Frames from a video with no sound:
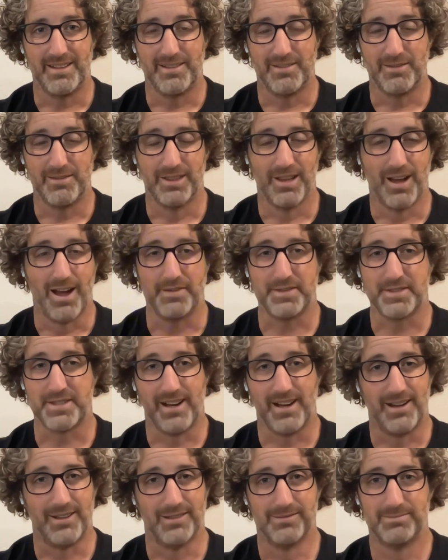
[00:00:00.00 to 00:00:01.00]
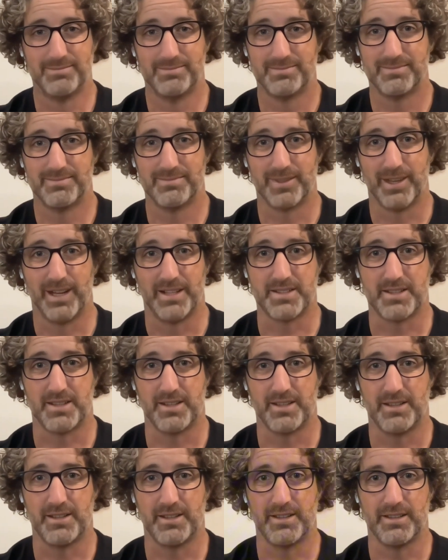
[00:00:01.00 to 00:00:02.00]
lifestyle, right?
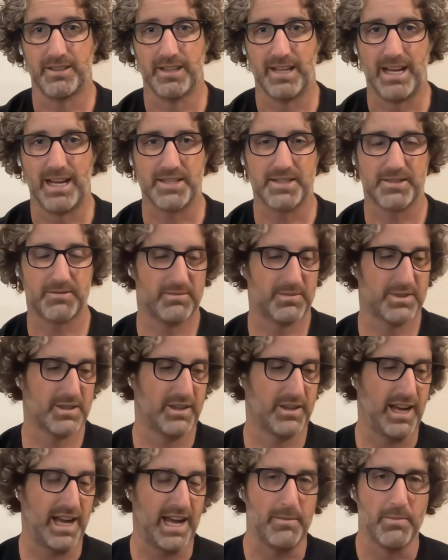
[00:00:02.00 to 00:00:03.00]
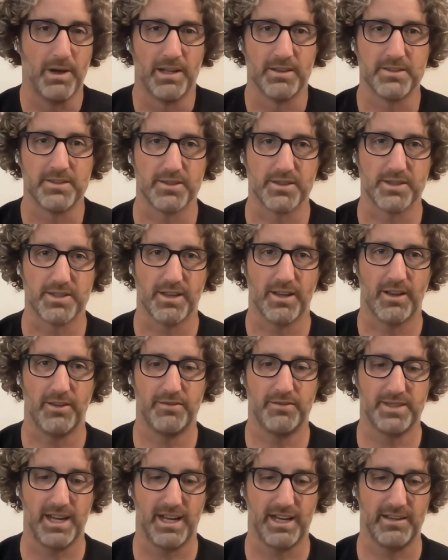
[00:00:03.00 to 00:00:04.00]
So last sort of 8 months or so, I've
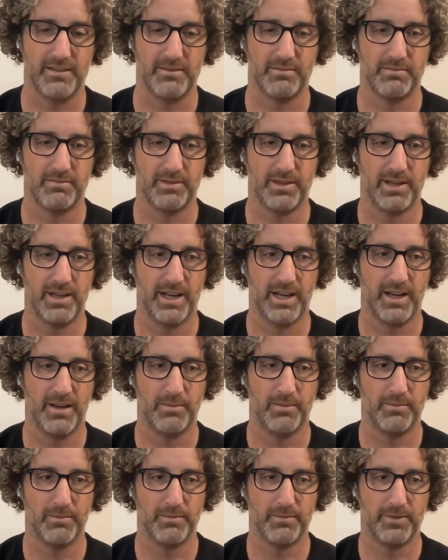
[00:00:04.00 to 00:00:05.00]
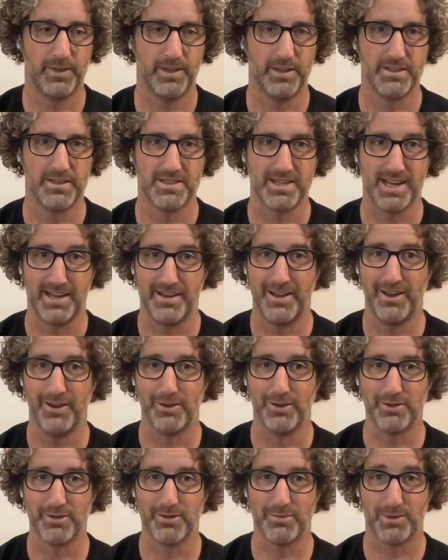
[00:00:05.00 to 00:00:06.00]
taken fitness and
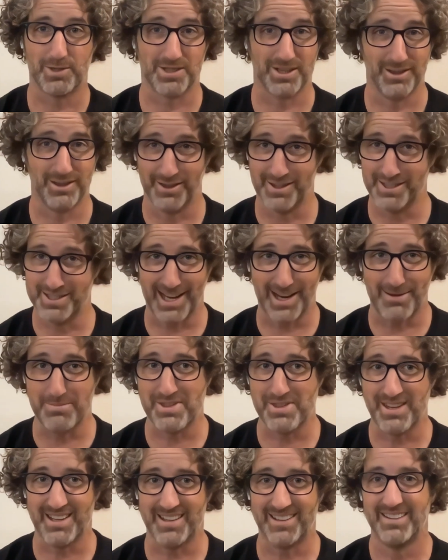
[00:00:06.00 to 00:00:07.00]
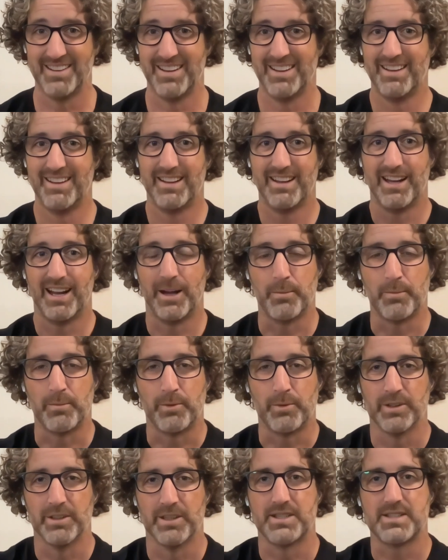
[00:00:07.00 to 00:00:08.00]
health, which are not the same thing,
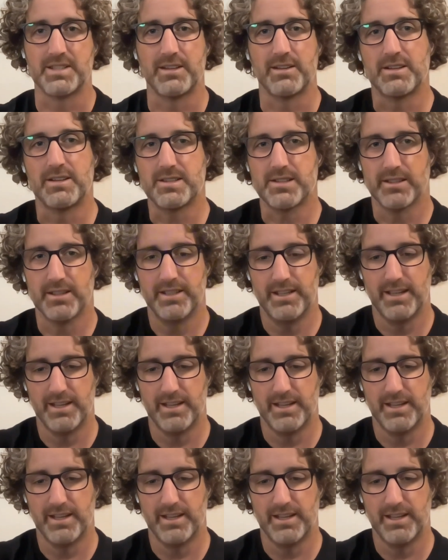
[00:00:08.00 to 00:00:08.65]
really seriously.